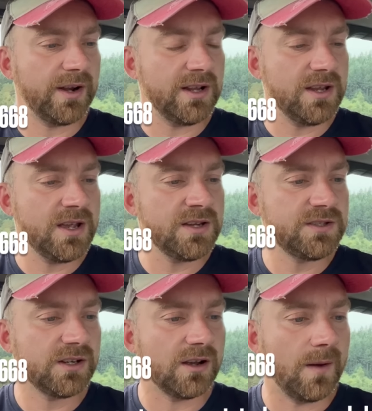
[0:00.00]
in years
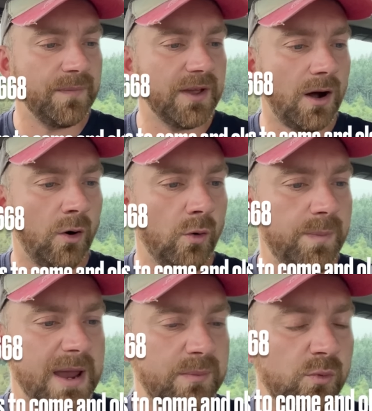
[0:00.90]
to come, the old
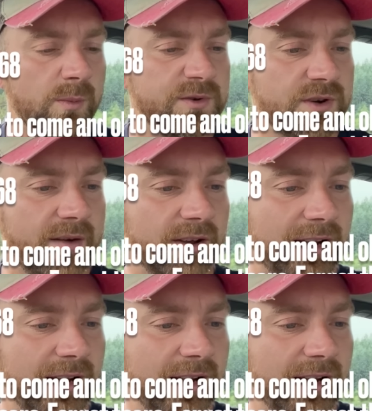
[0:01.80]
people will be driving